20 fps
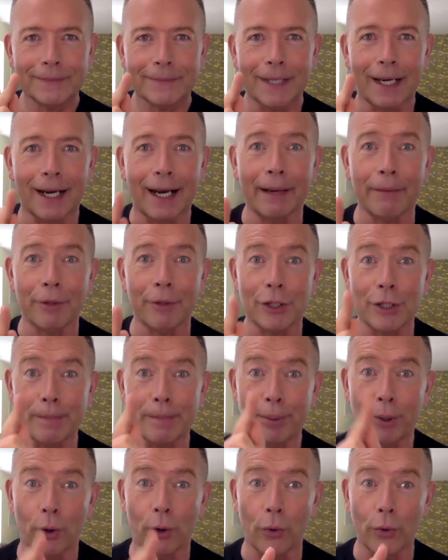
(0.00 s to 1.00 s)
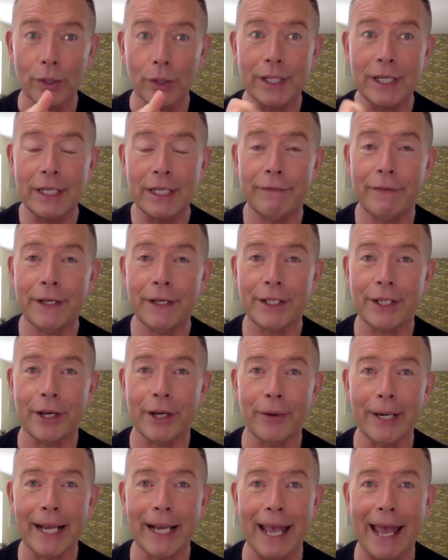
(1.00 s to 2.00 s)
I'm going to pause this
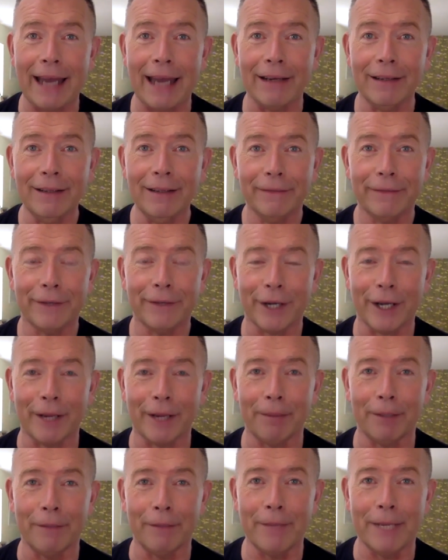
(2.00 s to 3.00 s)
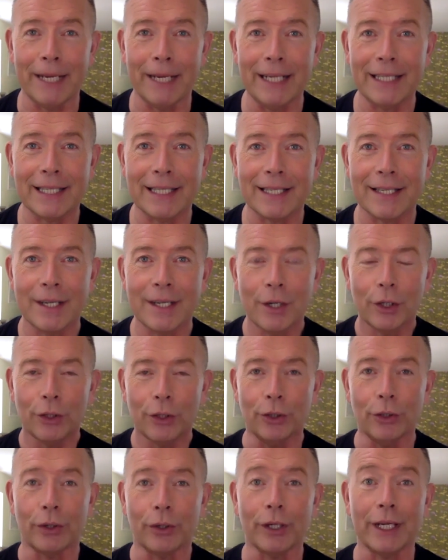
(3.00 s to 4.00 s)
video again for a couple of minutes.
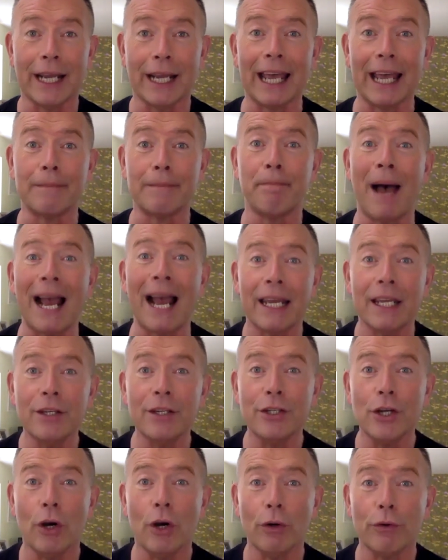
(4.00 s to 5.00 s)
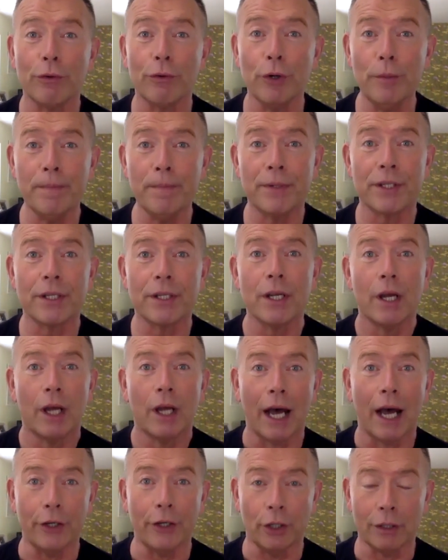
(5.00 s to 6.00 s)
You're going to get back into your groups
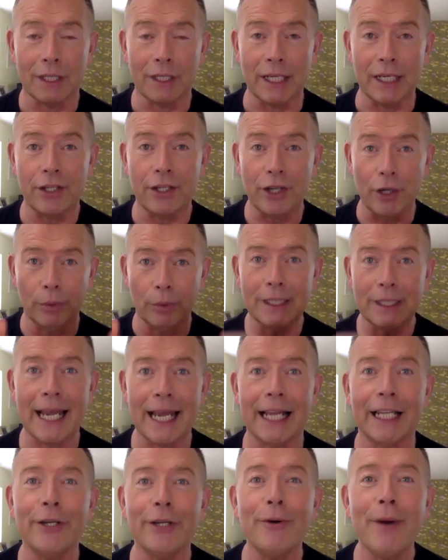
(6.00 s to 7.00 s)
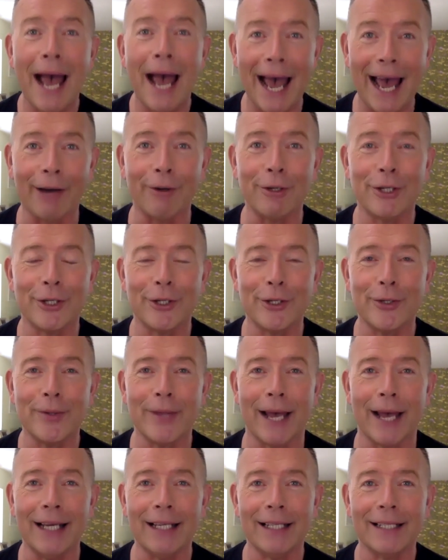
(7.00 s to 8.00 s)
and your teacher will tell you how to do
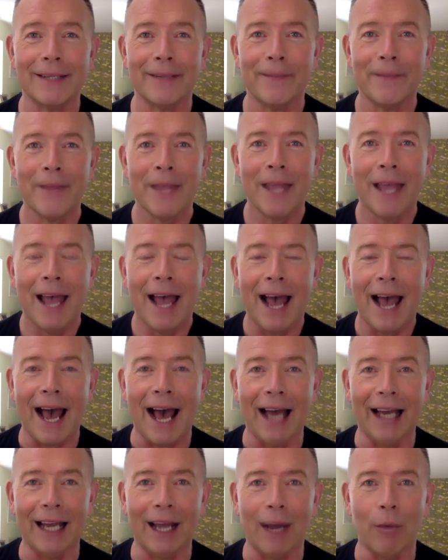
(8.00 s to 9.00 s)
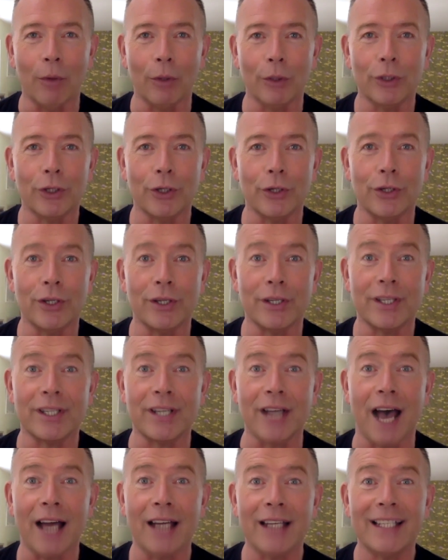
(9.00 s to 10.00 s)
that. And I want you to
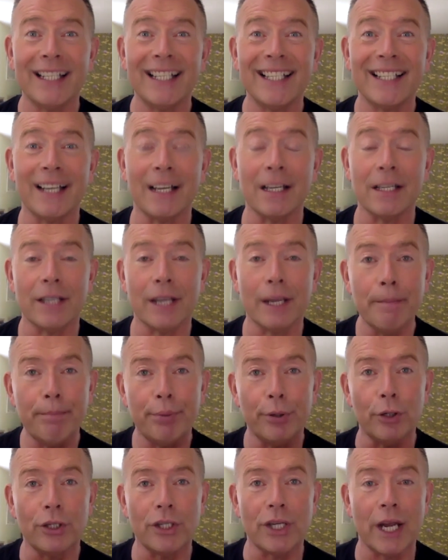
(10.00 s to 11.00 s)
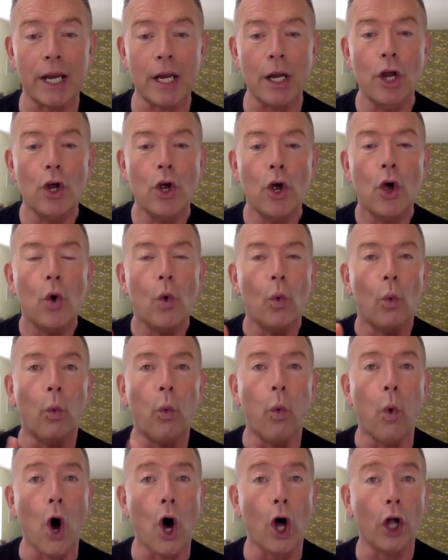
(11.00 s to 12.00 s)
start discussing putting
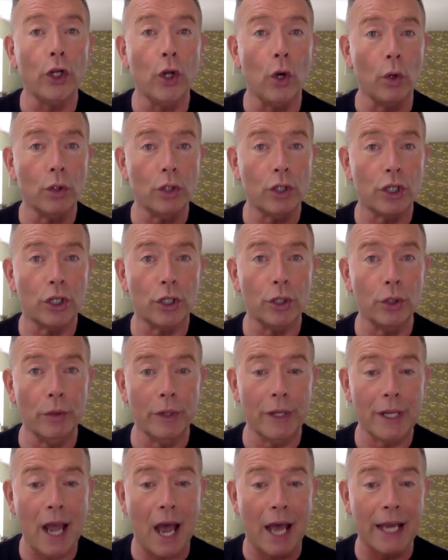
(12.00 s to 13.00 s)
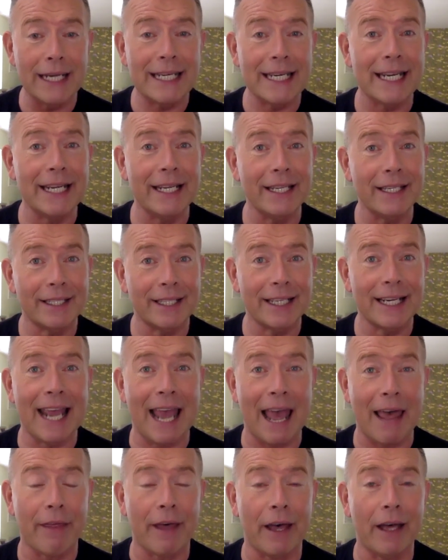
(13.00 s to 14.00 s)
one or two of the ideas
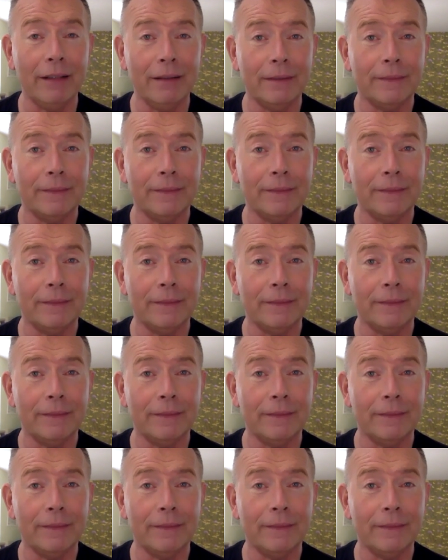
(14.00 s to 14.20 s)
together